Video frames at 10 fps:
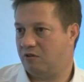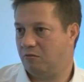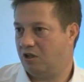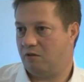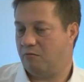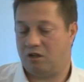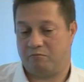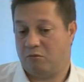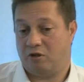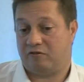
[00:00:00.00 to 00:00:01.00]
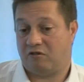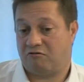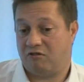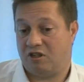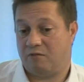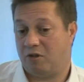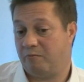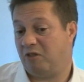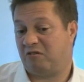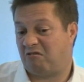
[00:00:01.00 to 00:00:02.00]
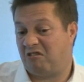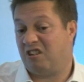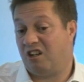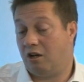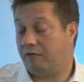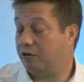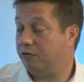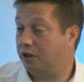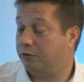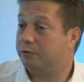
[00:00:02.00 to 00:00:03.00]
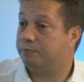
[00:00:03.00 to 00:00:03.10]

It might move to 3, it might move to 3.5, who knows?